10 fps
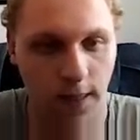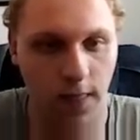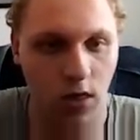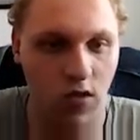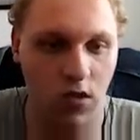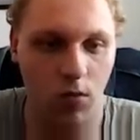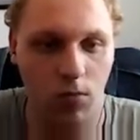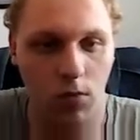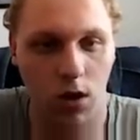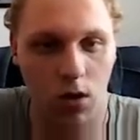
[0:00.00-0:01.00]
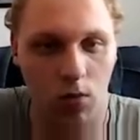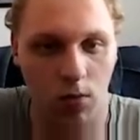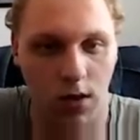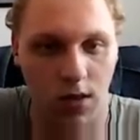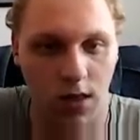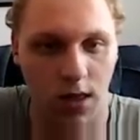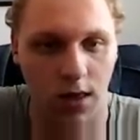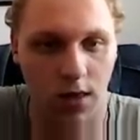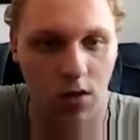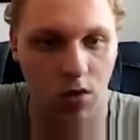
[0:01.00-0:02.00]
Just so, you know, it
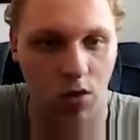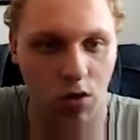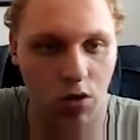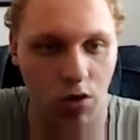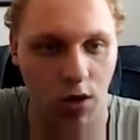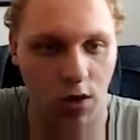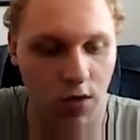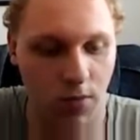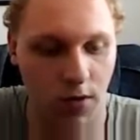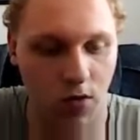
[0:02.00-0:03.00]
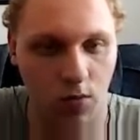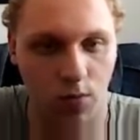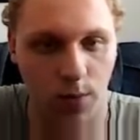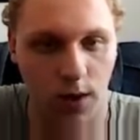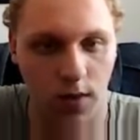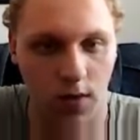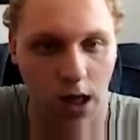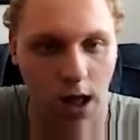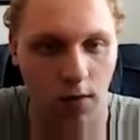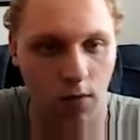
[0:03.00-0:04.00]
like changes based on what we need to
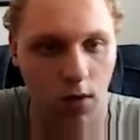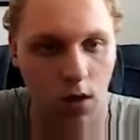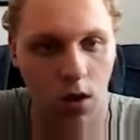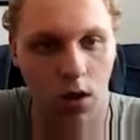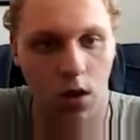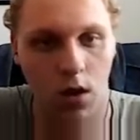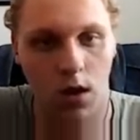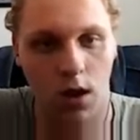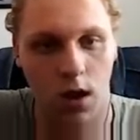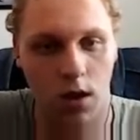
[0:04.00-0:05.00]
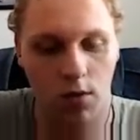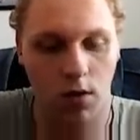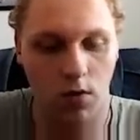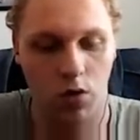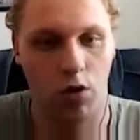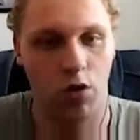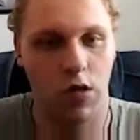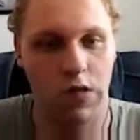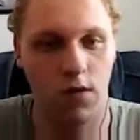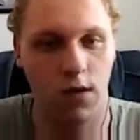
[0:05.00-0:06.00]
have. And we're going to change
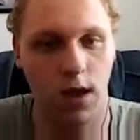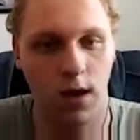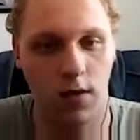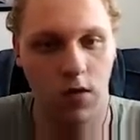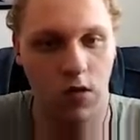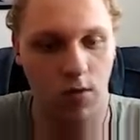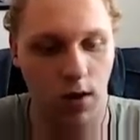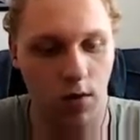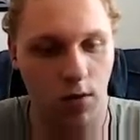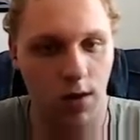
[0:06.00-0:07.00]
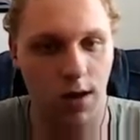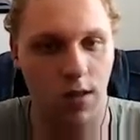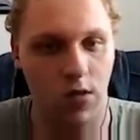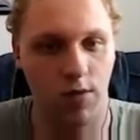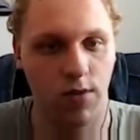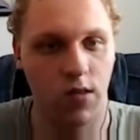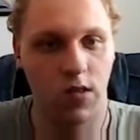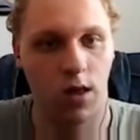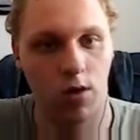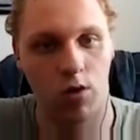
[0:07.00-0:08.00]
this to end so we know it ends of the
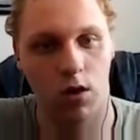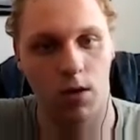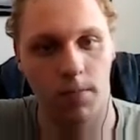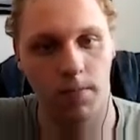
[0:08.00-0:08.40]
section.